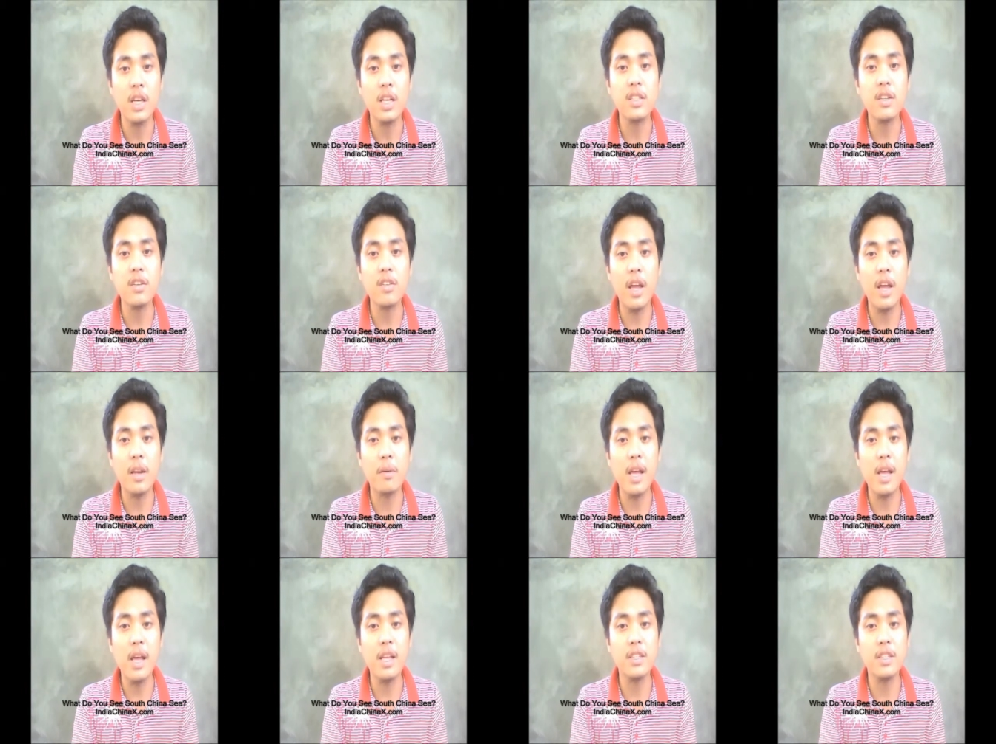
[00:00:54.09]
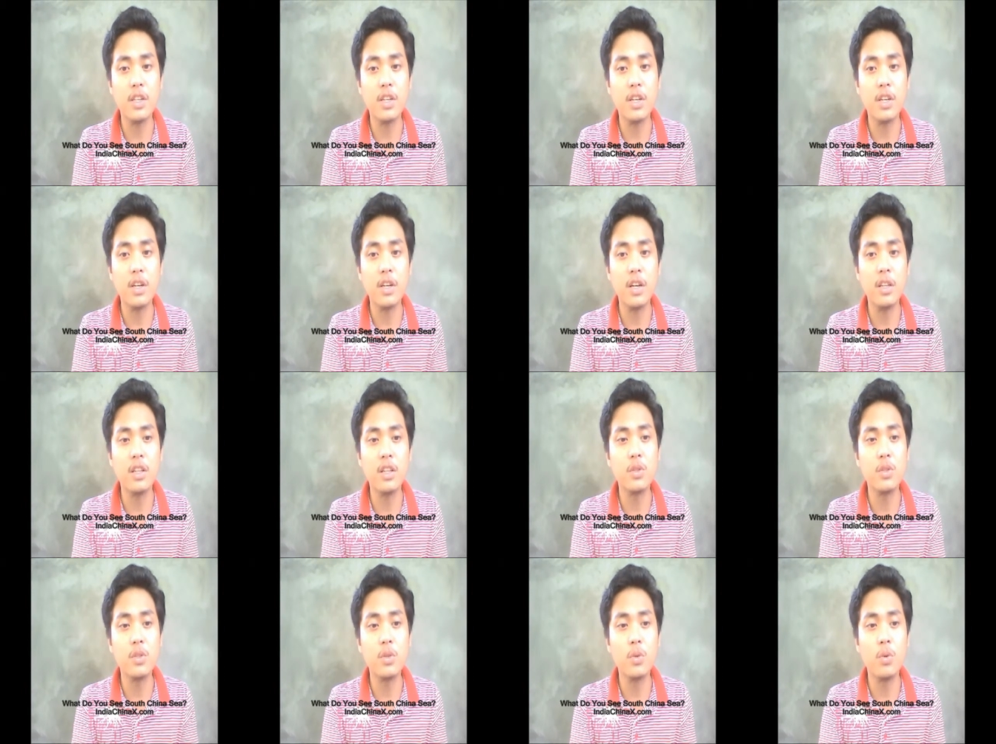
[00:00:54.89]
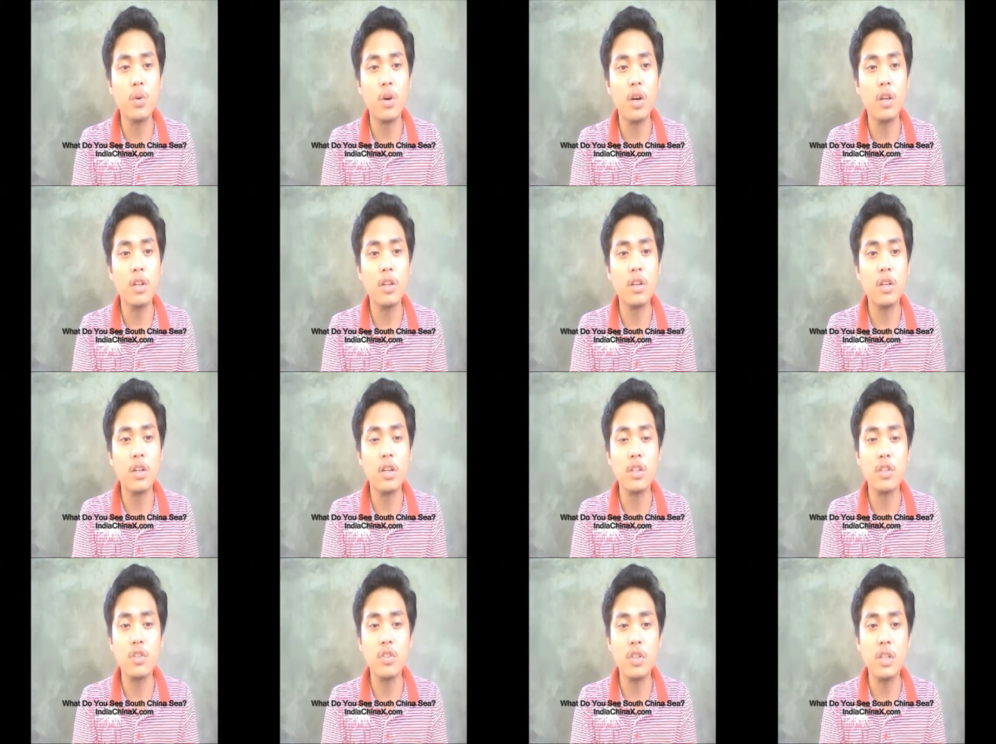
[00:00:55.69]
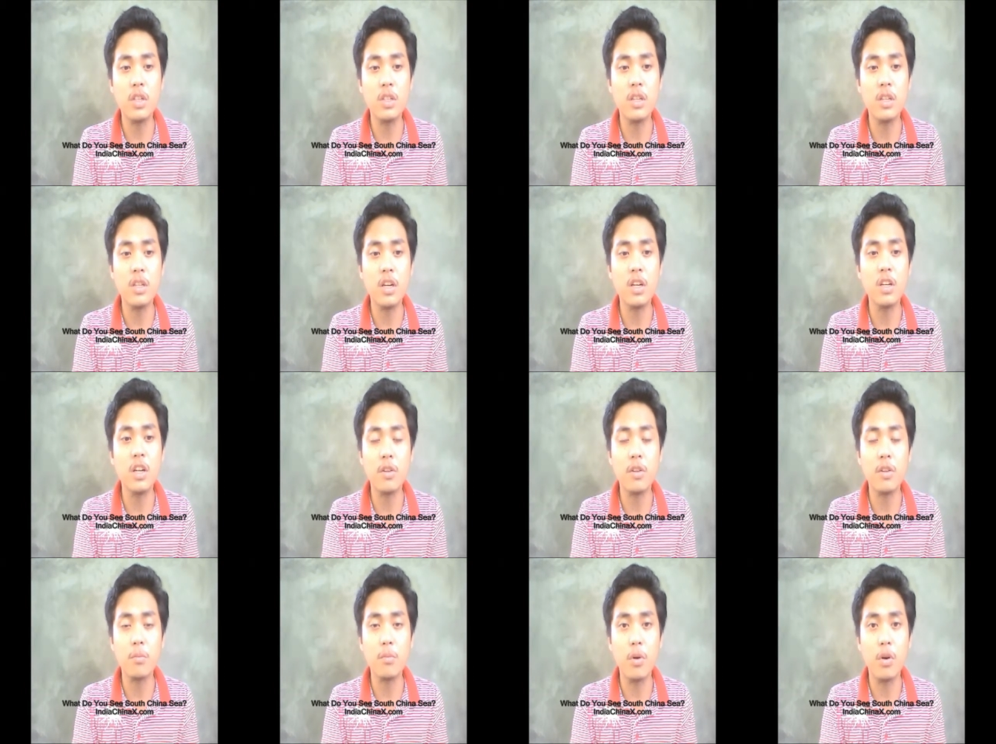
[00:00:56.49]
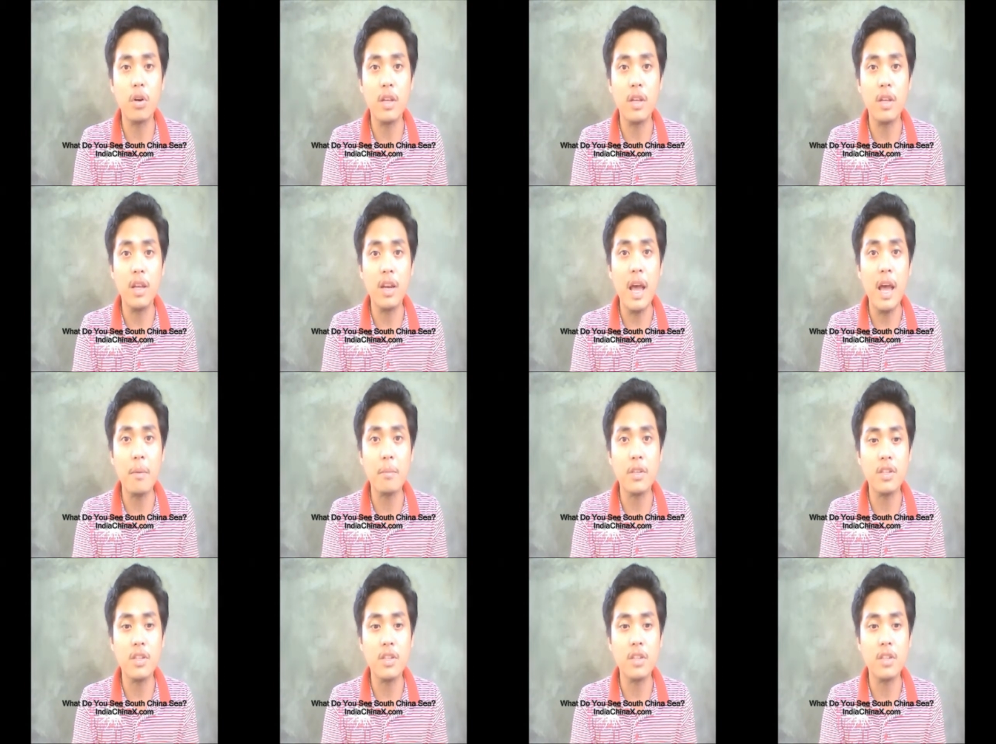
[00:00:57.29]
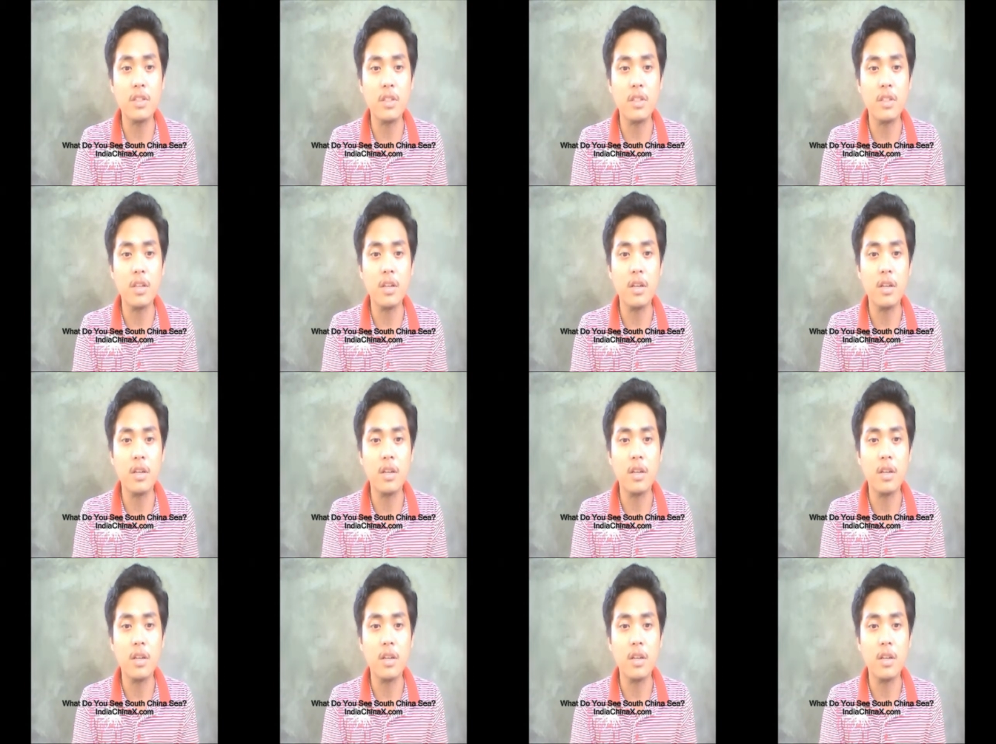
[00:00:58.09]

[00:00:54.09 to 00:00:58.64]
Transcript: is a grandmaster, and the two other countries are nothing more than amateurs.